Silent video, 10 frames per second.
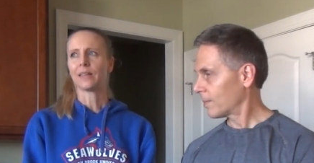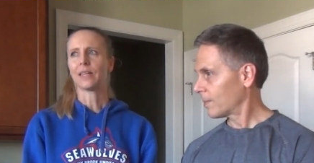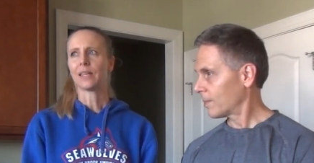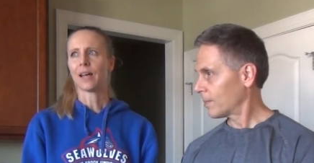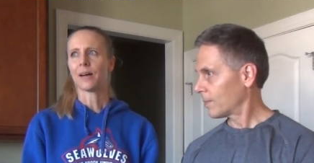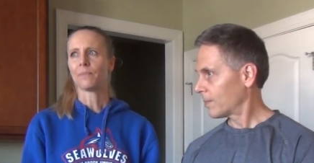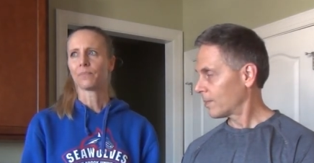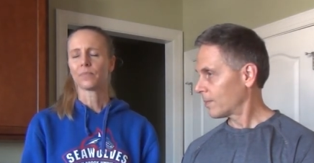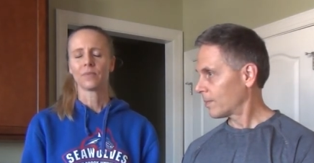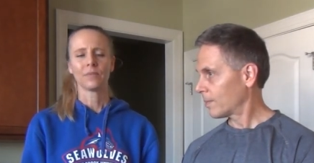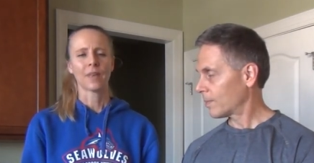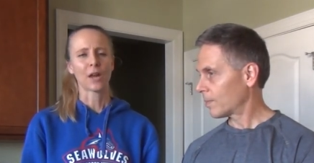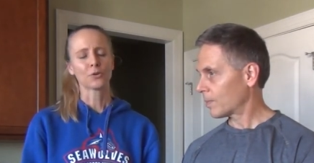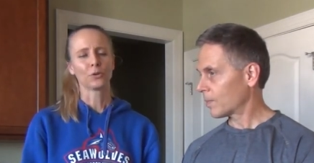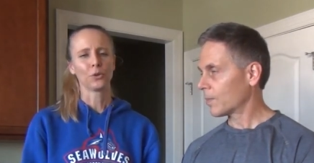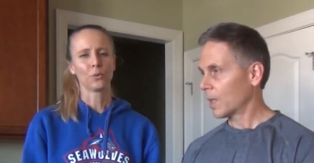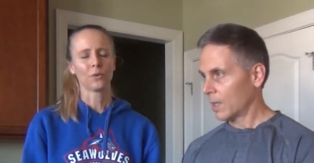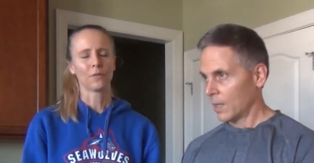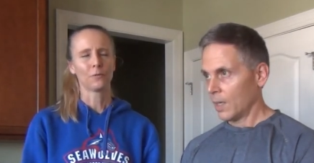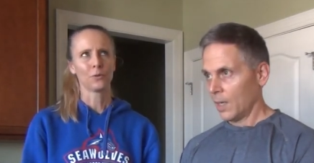Speaker 1: the um, natural New,
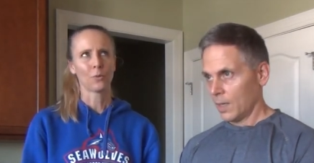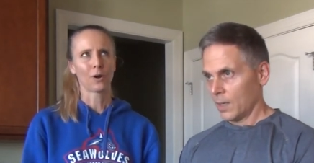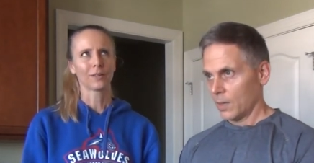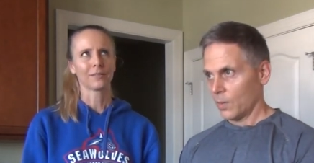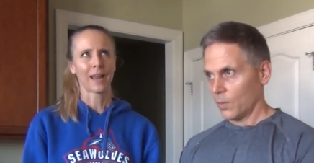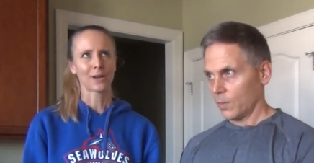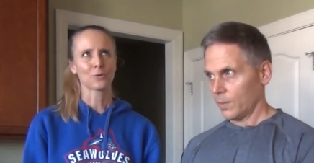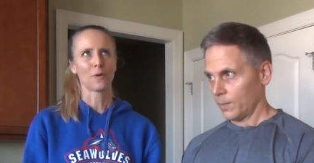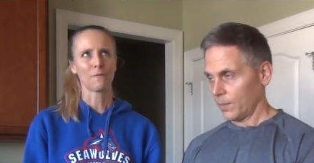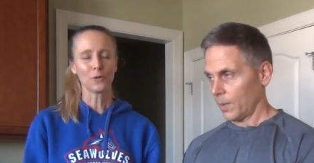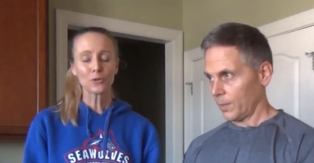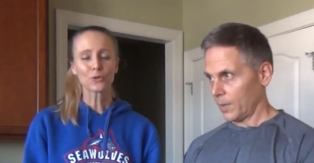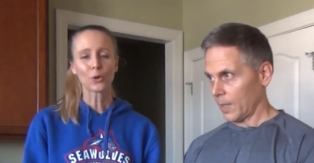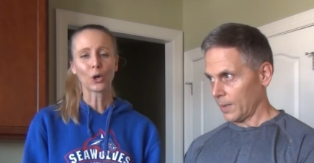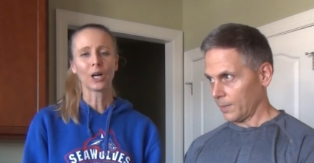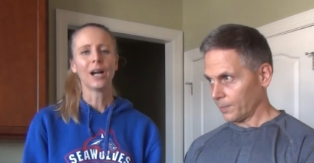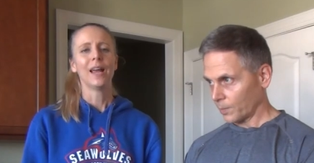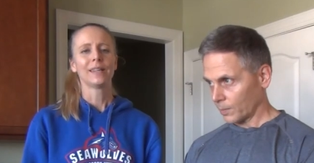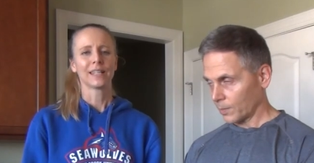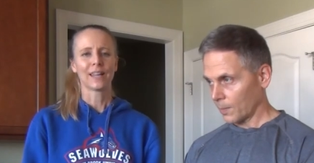the Newark Natural Food Store
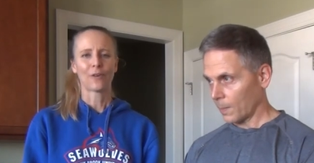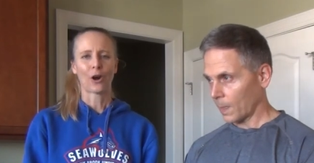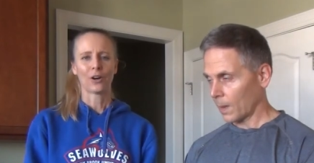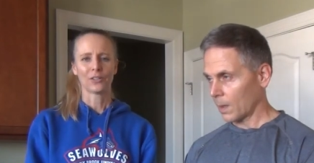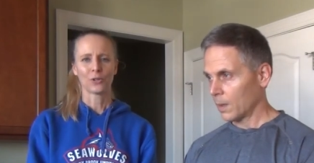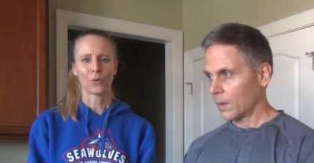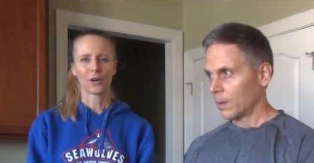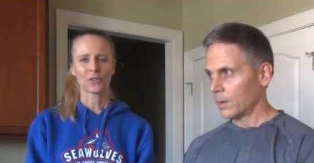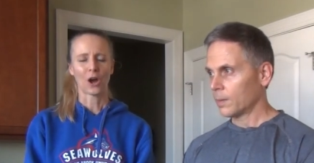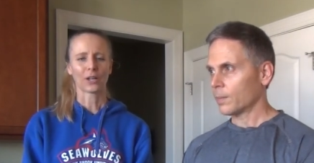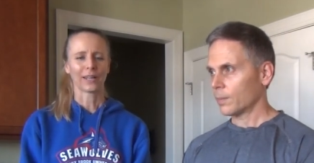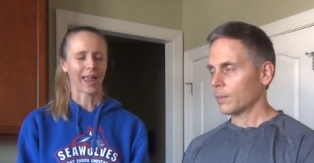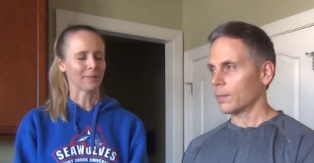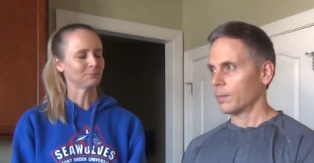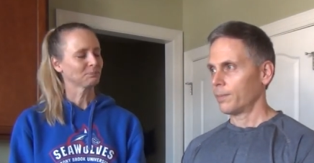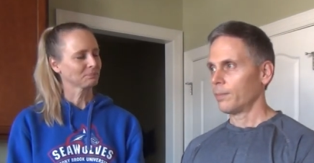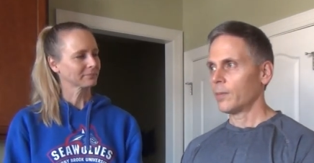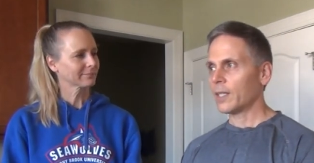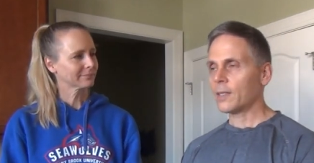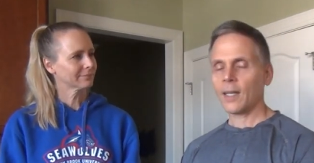to give our do our talk again.
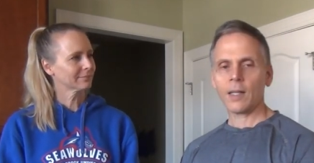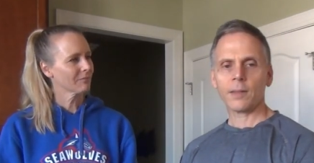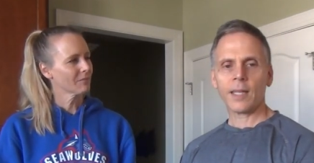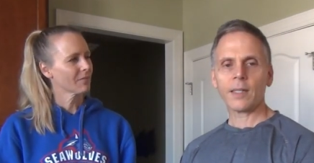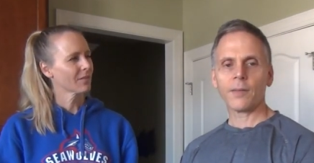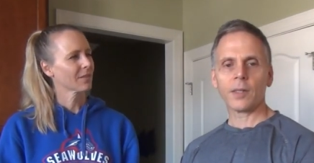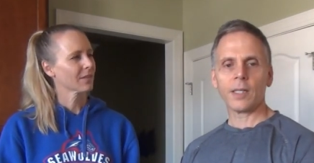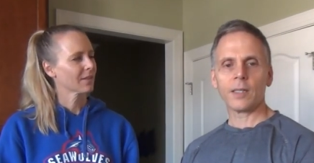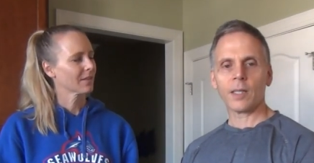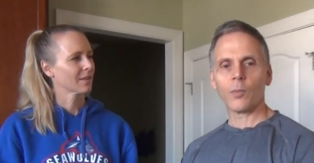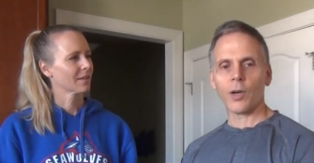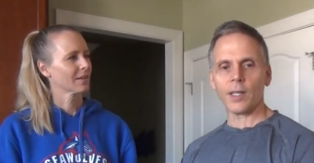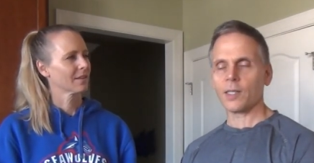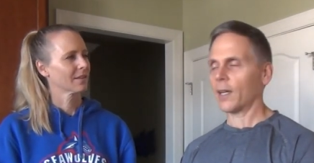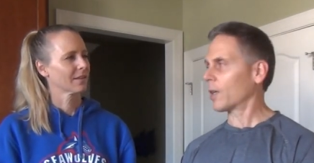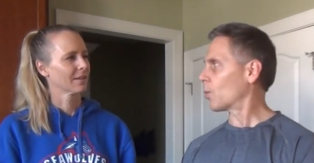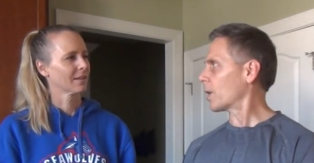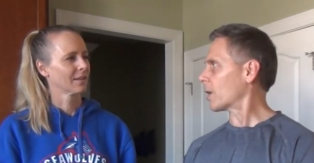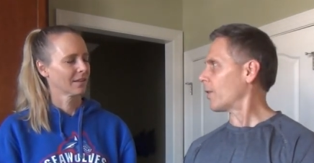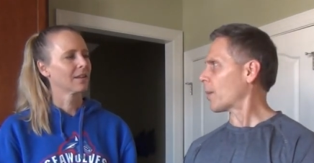
Speaker 2: It's tentatively somewhere in the
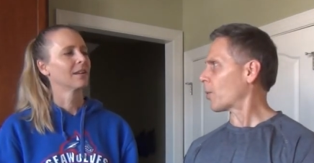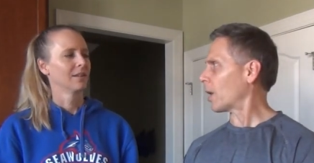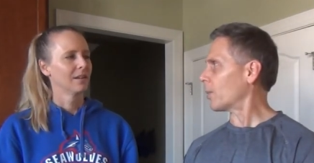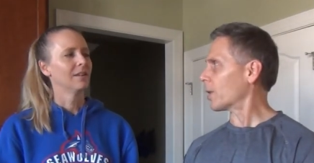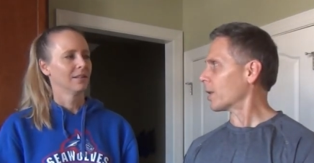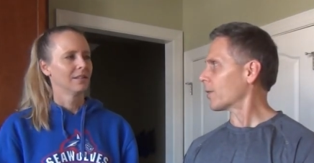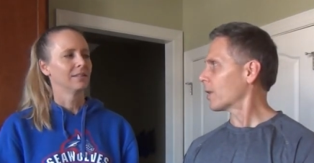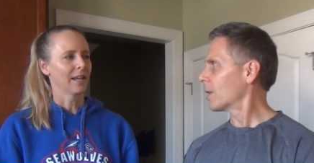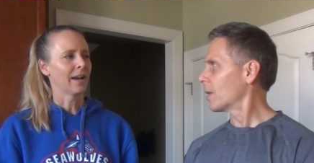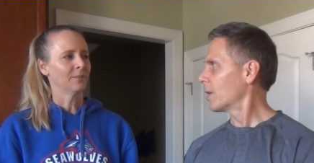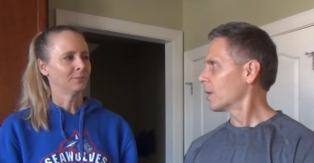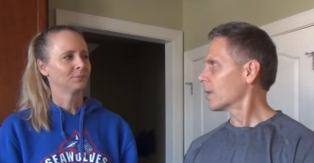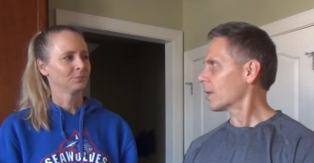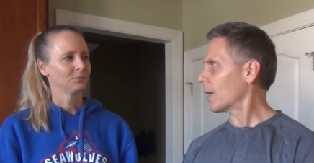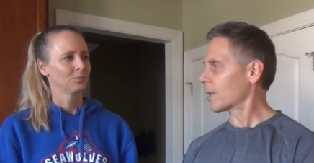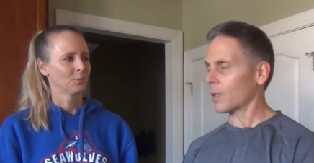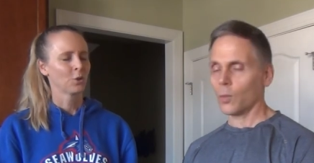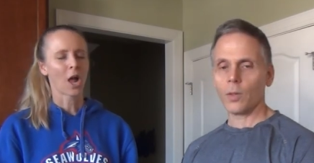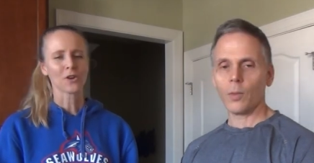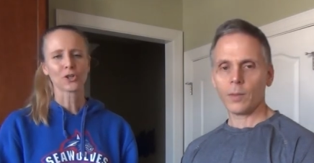second week of April, I believe. Yeah. Yeah.
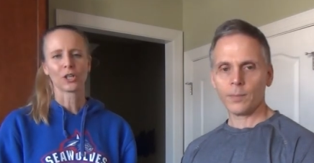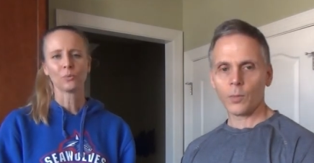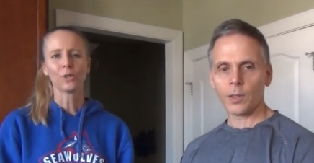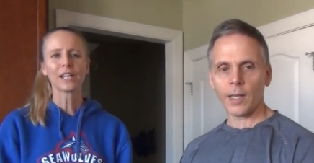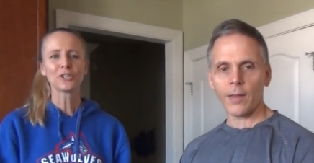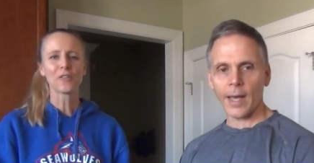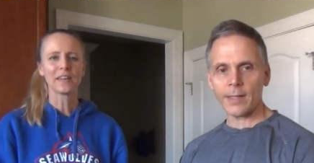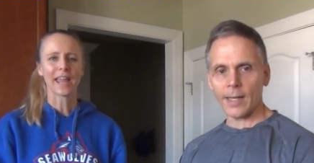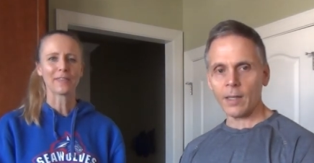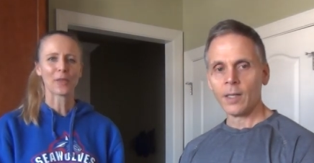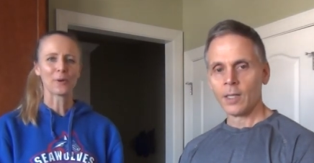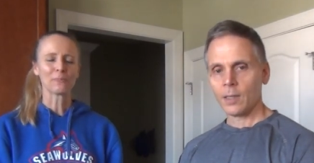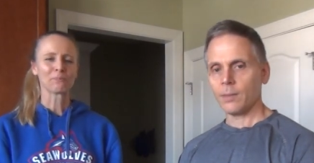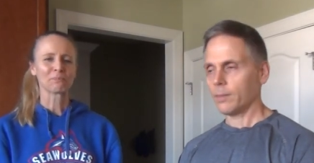So we're we'll, not sure. We'll, we'll get you the date though.